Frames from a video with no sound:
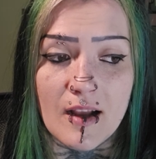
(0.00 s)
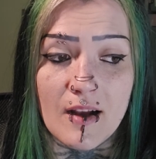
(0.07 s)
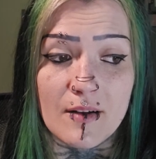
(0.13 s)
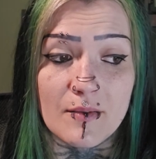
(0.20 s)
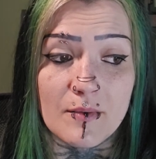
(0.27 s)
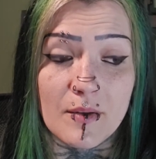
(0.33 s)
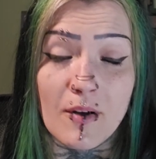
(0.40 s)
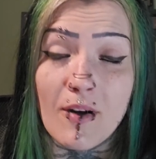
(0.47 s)
yeah,
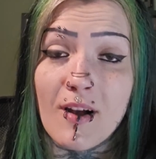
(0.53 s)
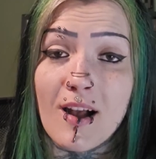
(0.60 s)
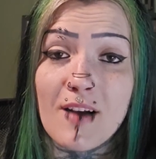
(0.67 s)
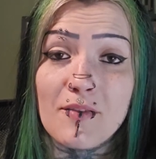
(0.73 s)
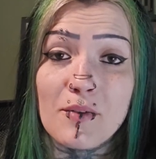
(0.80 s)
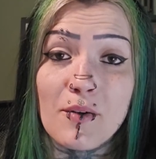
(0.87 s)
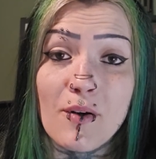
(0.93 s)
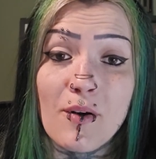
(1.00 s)
we all
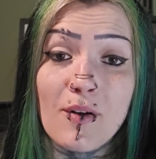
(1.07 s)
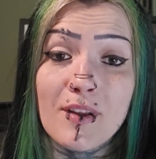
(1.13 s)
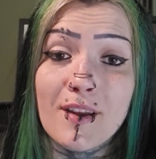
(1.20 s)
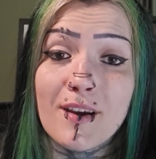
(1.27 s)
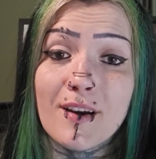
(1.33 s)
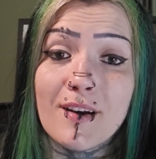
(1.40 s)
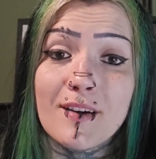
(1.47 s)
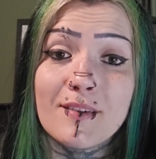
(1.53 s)
have a role
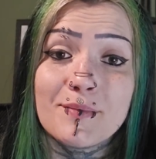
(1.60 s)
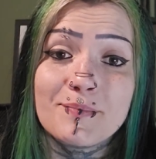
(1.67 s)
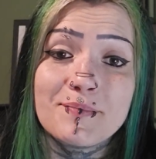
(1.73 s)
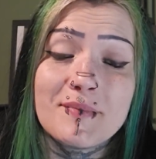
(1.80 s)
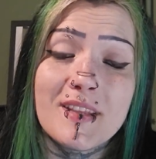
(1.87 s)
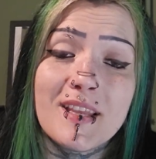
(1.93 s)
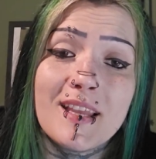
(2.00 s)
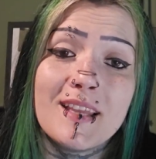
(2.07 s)
here,
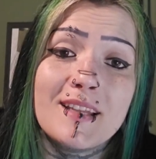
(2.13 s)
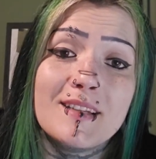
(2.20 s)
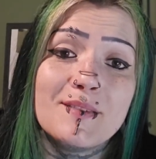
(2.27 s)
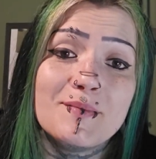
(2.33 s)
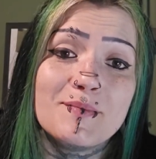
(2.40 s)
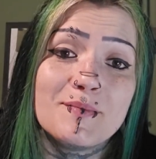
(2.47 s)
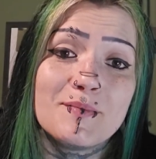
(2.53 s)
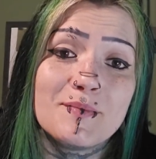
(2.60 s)

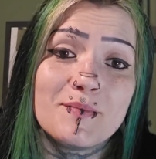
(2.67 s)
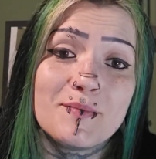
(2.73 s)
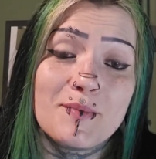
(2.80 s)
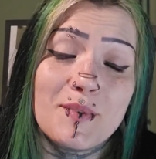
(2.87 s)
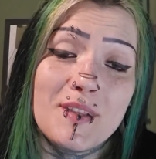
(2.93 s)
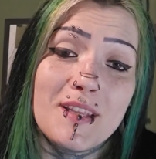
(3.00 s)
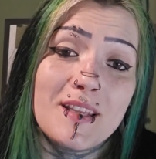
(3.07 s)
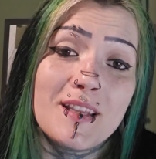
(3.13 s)
and
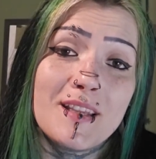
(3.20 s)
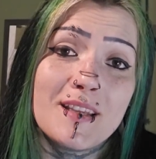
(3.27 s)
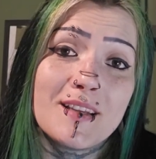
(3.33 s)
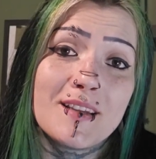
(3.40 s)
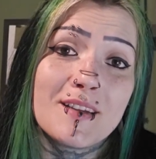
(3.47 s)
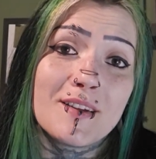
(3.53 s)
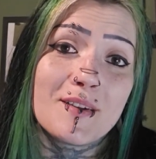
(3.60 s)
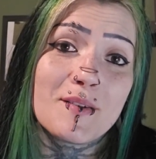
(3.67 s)

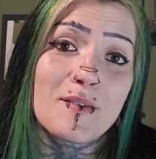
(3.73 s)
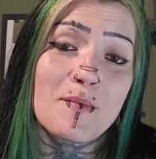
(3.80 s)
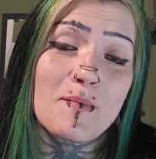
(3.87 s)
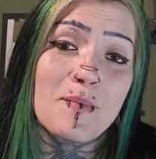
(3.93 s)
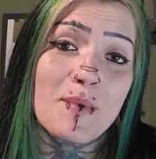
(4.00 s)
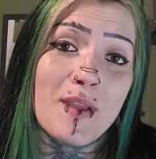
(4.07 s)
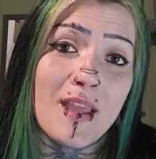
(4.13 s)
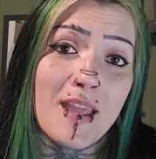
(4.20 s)
we
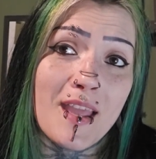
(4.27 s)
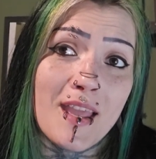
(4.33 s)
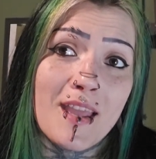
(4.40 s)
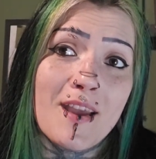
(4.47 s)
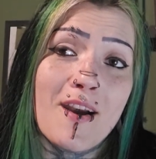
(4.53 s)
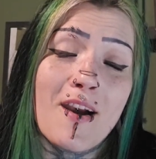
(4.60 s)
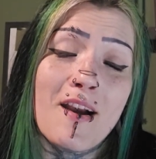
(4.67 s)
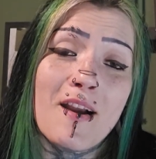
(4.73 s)

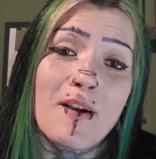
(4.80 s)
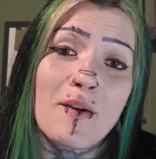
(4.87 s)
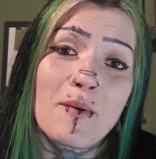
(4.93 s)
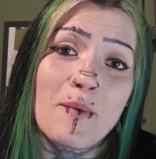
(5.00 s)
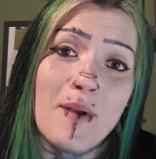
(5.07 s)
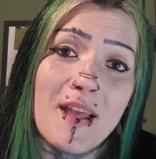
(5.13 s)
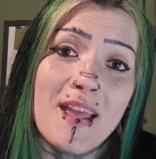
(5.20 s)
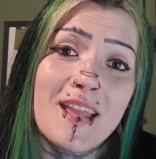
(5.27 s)
pay our
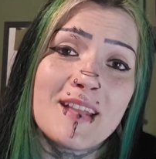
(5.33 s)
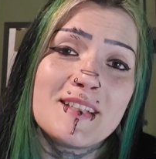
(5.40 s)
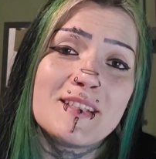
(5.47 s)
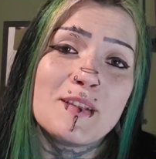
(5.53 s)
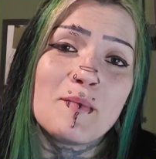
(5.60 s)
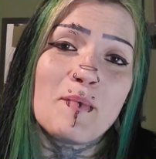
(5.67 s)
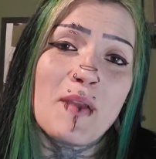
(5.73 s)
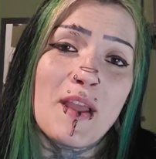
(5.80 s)
way
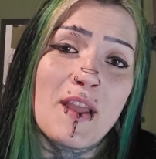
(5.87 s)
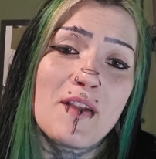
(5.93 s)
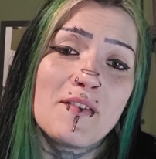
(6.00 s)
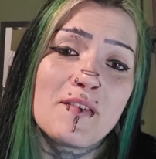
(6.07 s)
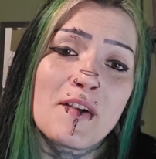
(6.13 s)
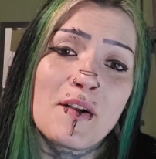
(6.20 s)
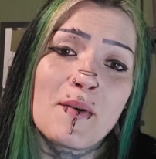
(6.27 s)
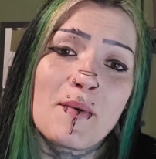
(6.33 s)
to
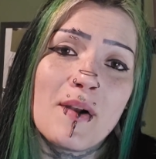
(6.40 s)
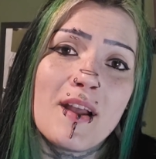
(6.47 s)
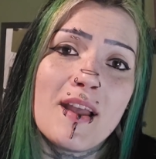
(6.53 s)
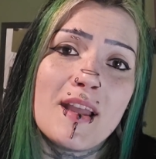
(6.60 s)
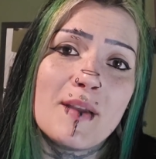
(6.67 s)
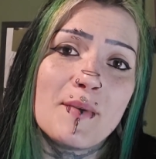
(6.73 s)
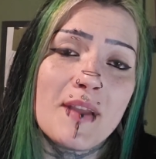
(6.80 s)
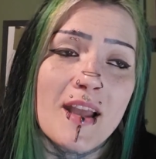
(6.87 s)
pave our
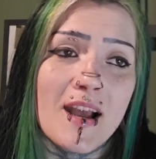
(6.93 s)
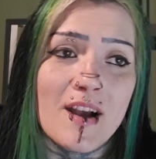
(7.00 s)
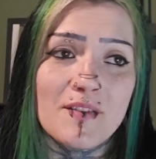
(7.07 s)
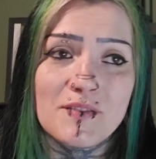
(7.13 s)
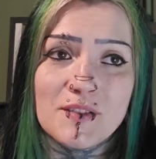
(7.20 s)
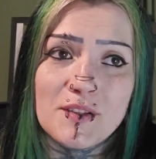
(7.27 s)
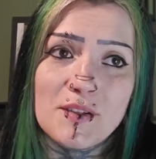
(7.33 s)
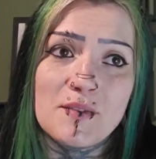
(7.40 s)
way. We
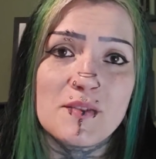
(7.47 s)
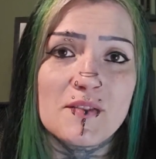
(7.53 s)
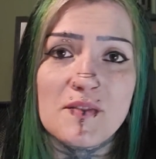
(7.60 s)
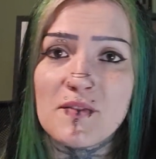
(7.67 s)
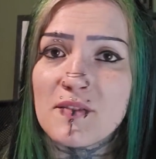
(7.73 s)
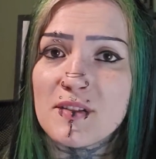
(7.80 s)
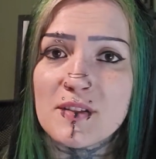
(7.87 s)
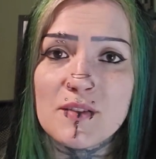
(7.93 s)
have to use
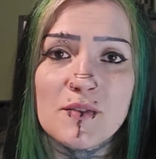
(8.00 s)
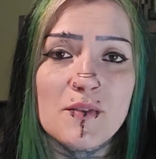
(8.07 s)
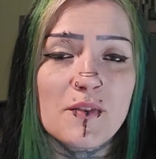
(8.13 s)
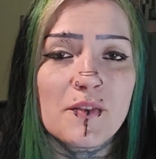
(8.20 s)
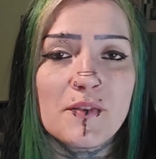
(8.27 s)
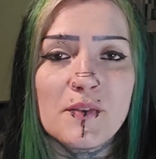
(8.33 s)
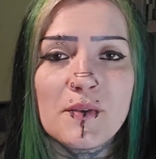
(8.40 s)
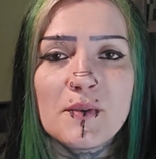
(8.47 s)

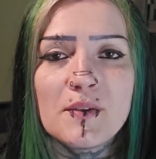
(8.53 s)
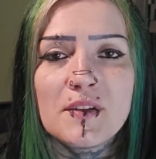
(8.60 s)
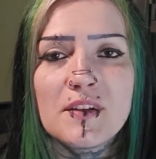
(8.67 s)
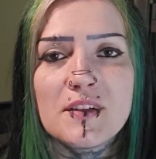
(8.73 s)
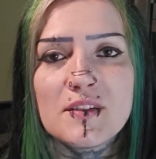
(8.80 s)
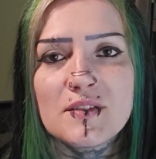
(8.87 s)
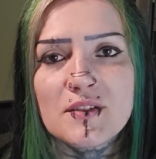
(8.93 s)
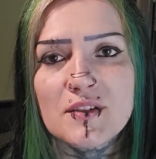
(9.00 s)
physical fuel and
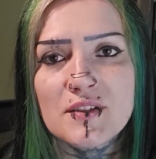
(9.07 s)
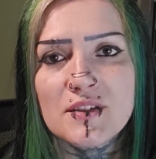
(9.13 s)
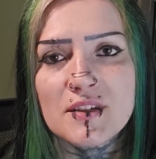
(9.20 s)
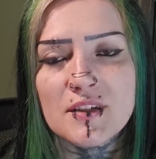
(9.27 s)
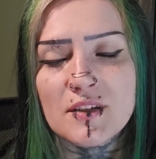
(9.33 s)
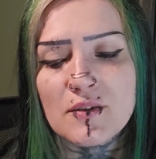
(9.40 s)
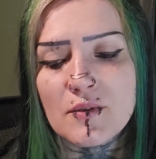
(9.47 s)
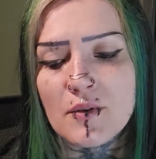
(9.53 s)

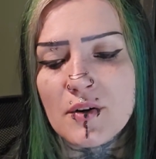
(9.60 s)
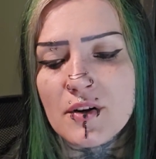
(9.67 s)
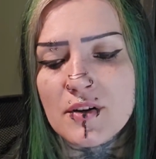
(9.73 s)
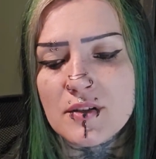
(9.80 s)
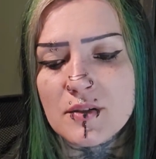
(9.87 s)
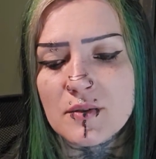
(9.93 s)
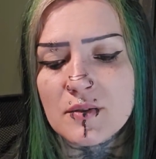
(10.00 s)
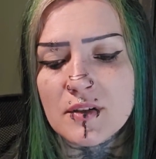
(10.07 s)
exertion in order
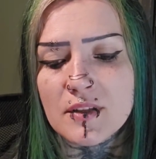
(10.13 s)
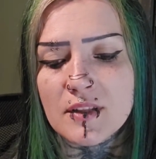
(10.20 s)
to